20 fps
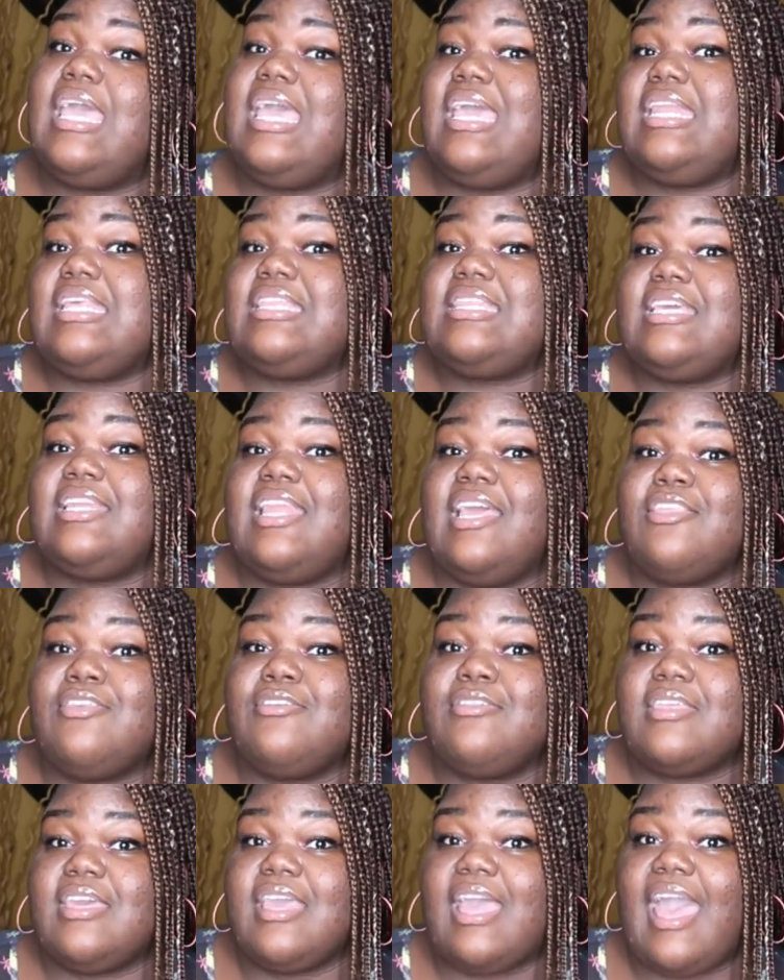Anything that
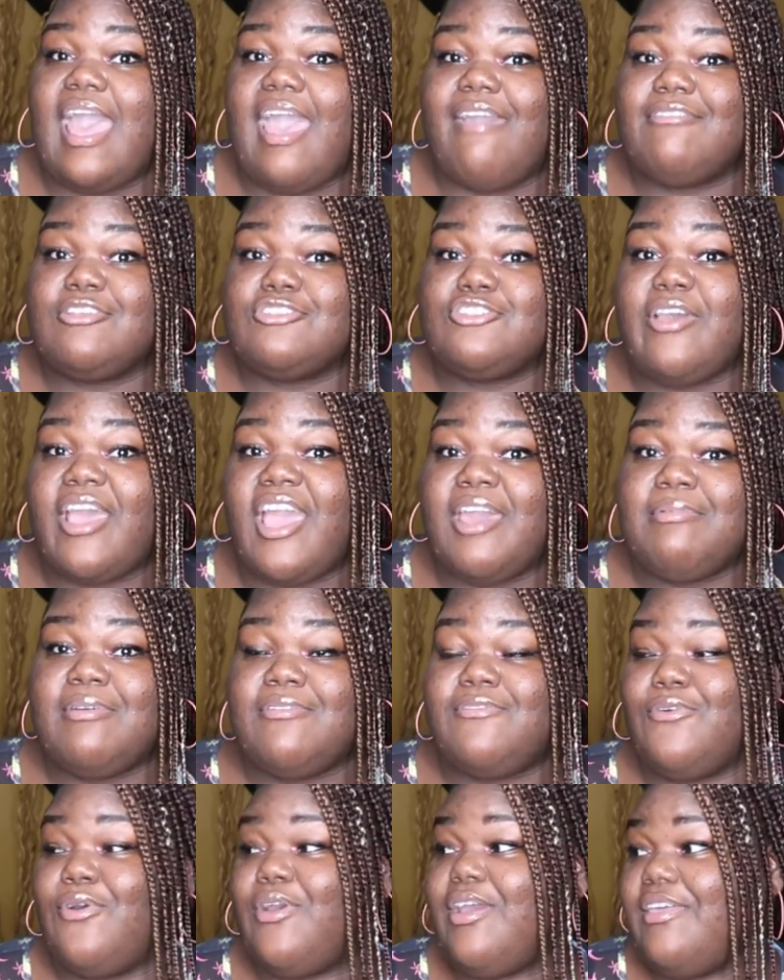you think I haven't tried
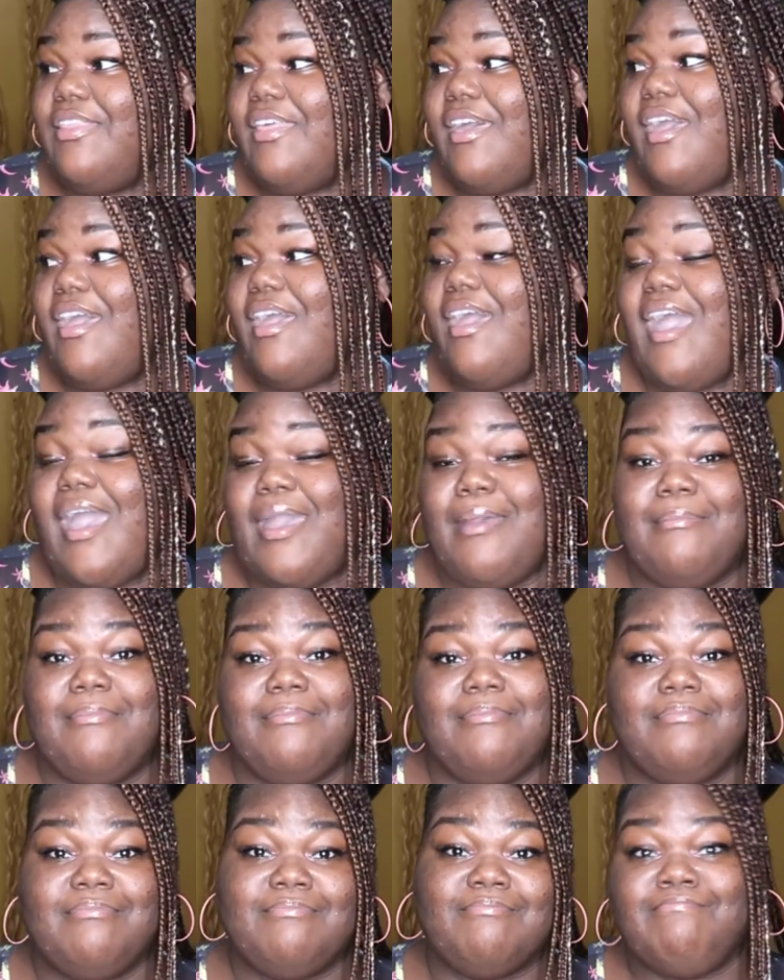before that
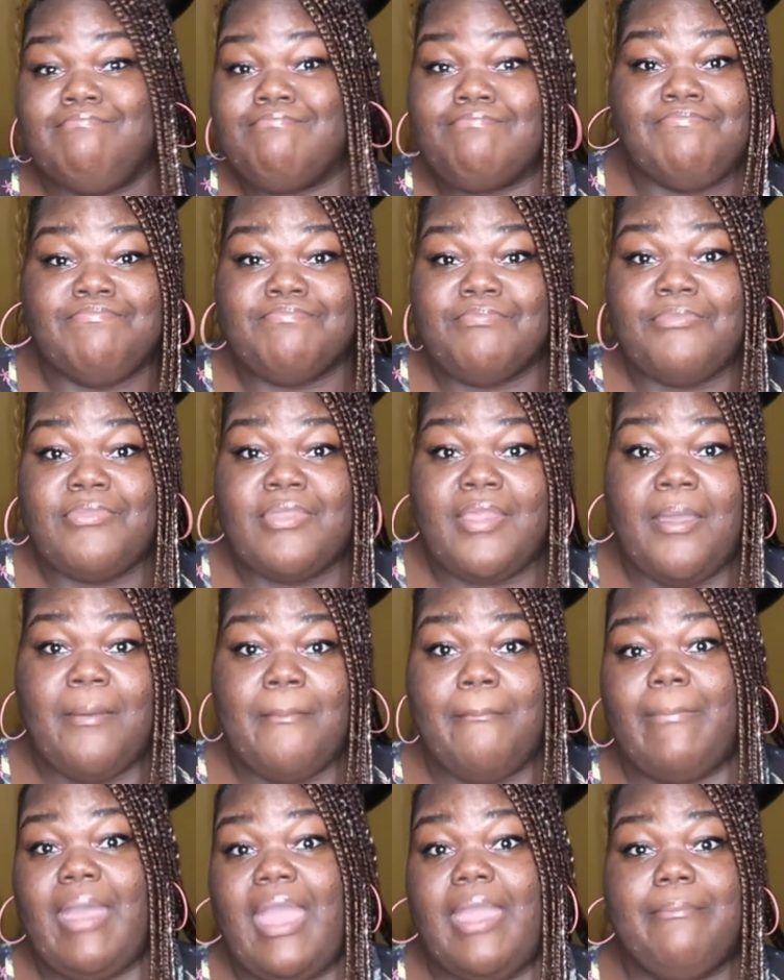I
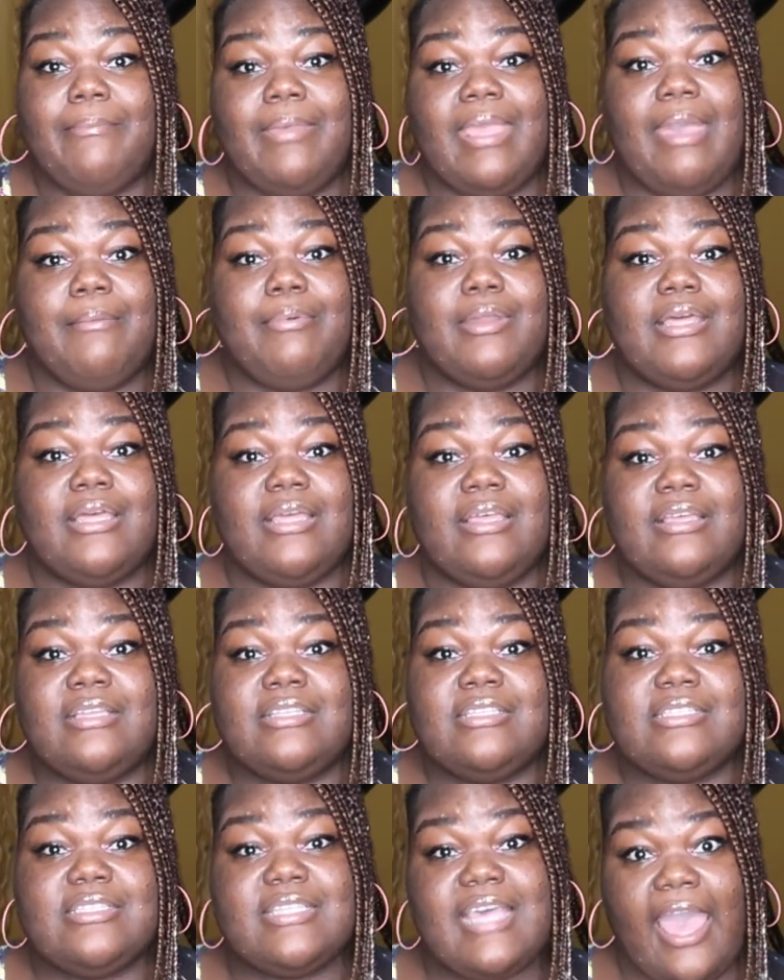might be able to
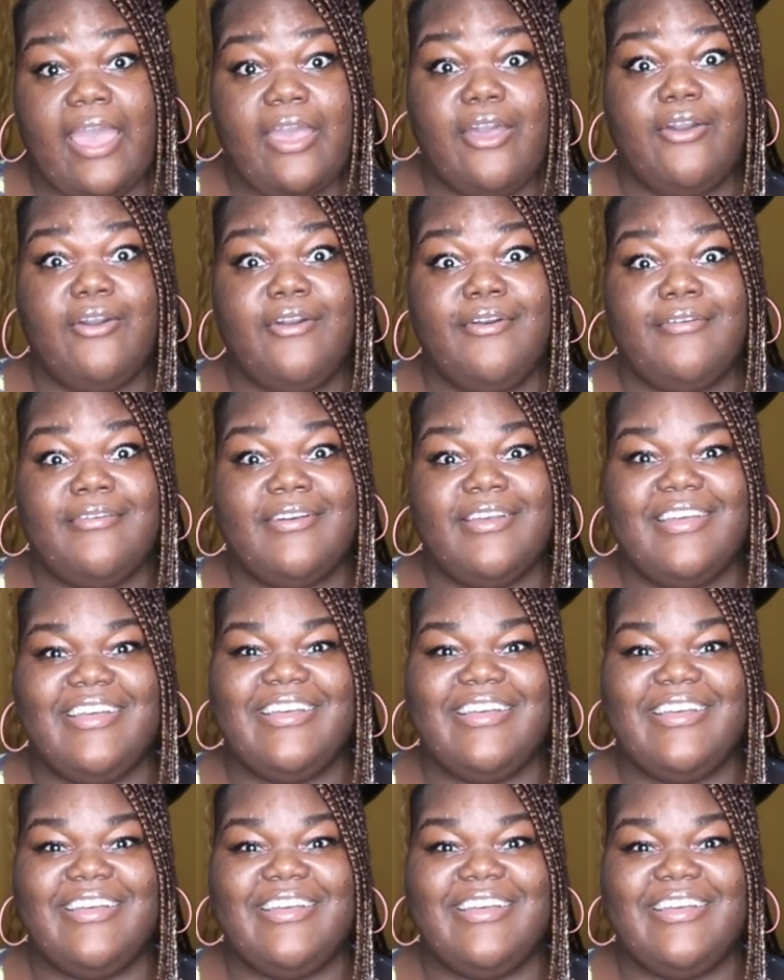tackle